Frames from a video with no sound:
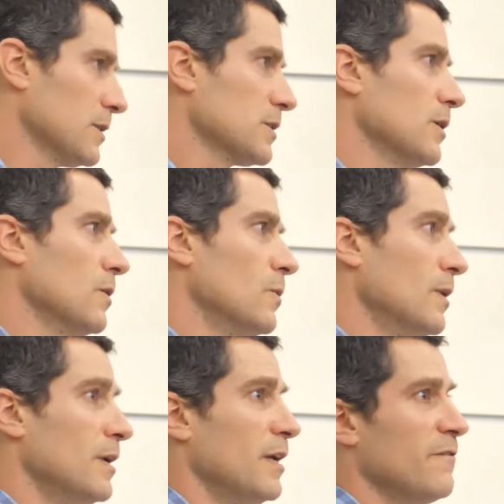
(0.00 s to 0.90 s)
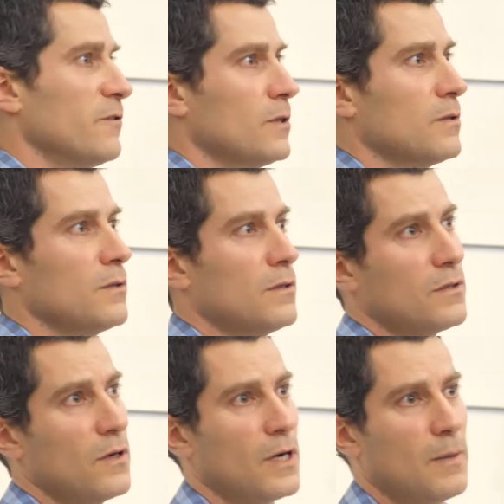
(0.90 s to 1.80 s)
So if you want to
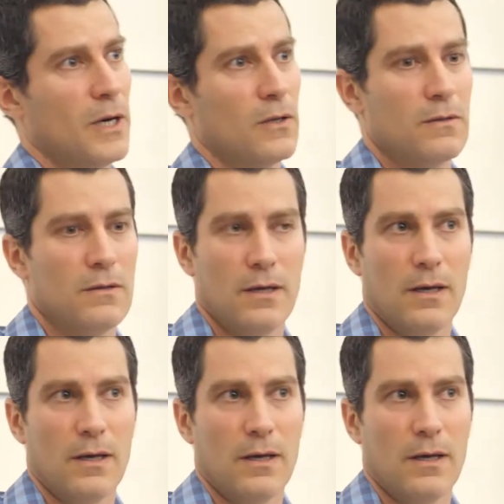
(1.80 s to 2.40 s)
talk about